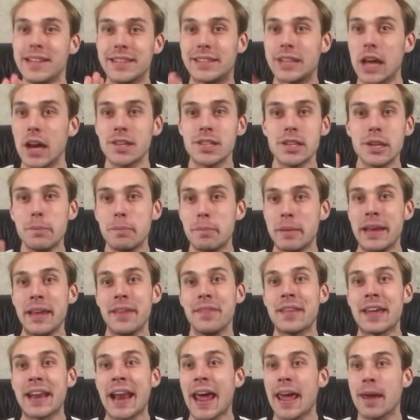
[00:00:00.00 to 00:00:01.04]
doesn't mean
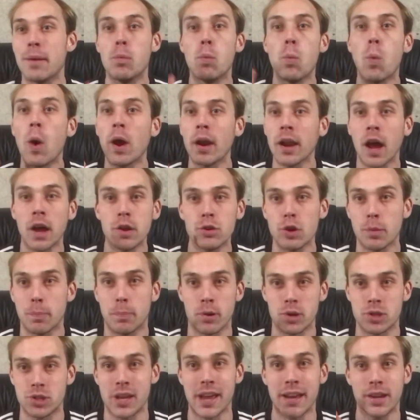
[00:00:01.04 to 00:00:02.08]
that I am
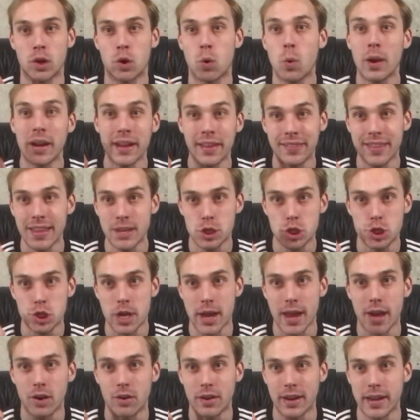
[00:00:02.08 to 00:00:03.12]
100% quitting this
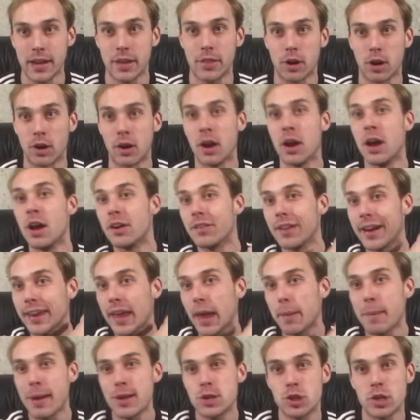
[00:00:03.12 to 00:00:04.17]
channel either. Like
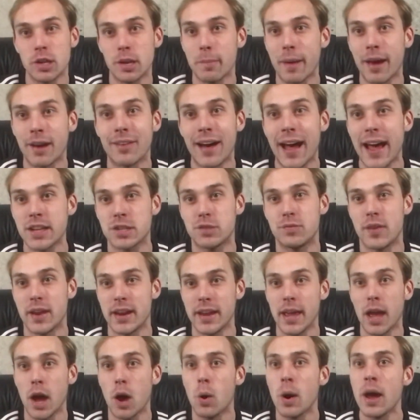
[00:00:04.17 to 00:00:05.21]
I mentioned in my last
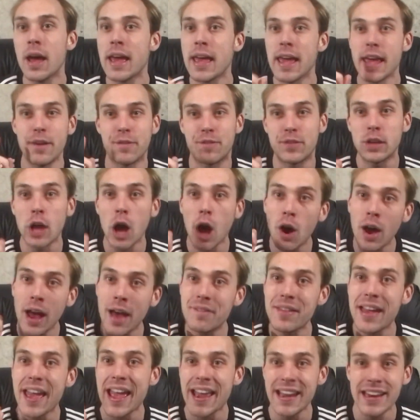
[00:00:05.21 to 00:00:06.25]
video, if y'all
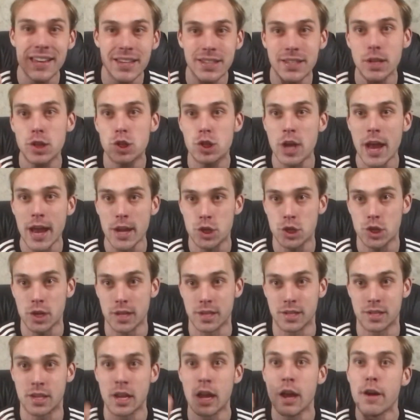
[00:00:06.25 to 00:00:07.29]
have any
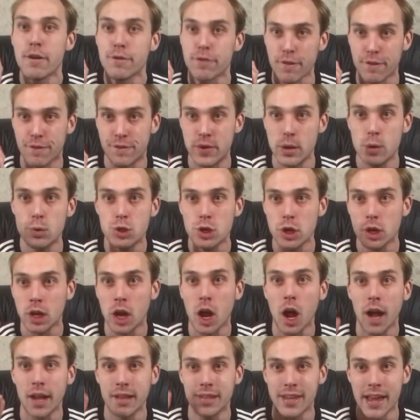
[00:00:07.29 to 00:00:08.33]
suggestions for future
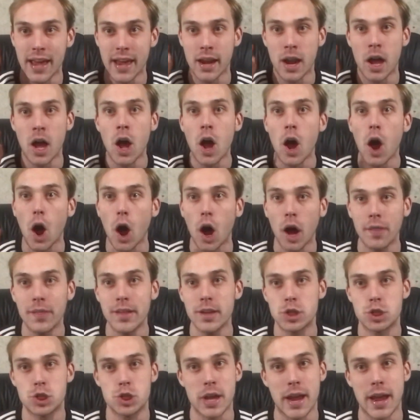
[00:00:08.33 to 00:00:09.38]
content on
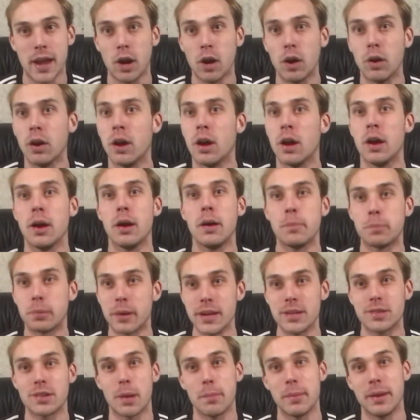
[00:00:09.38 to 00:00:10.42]
this channel,
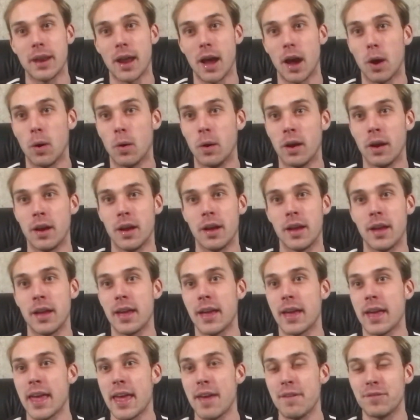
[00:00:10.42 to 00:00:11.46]
please let me know.
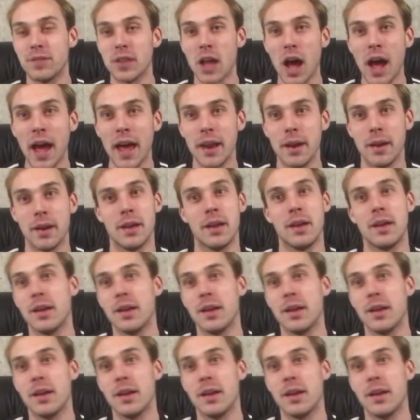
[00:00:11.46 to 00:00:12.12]
If not,